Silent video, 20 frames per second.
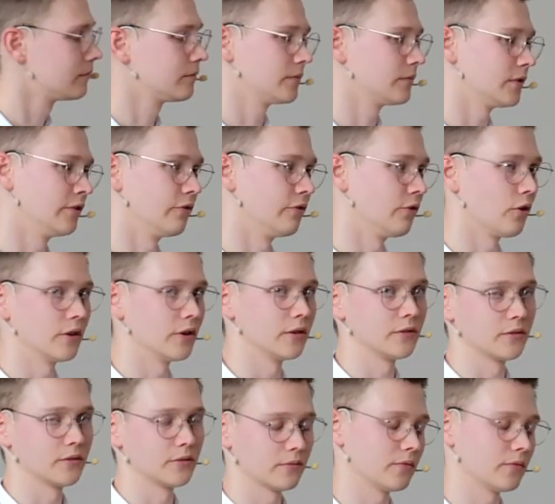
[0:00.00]

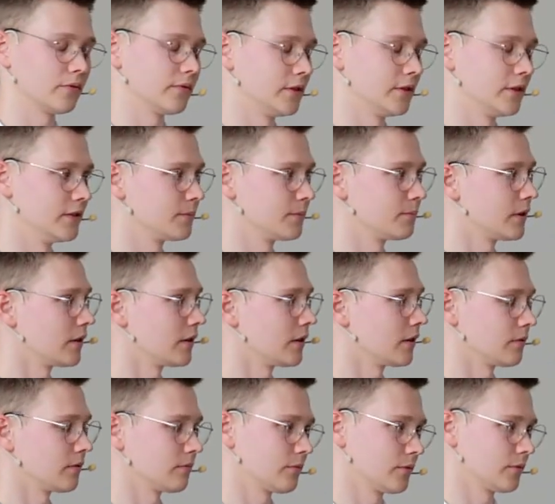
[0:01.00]
avoid is
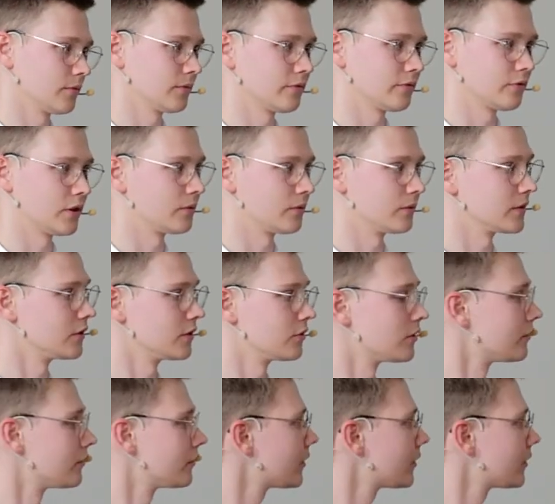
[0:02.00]
a frequency shift.